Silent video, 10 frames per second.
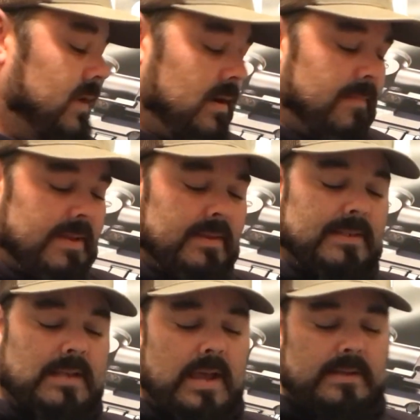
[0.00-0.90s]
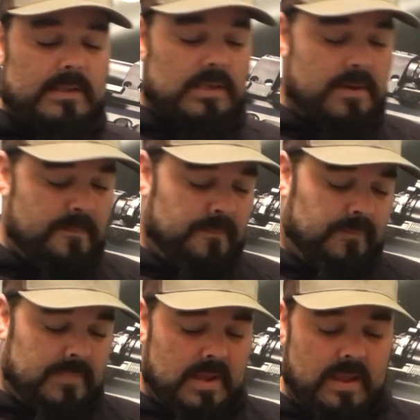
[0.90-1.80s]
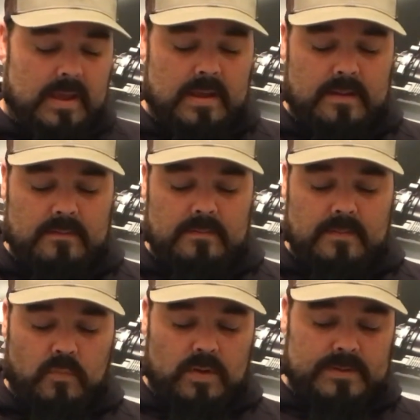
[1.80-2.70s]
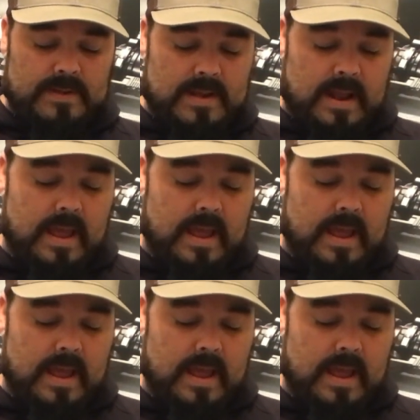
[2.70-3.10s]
talk about the sights. And once again,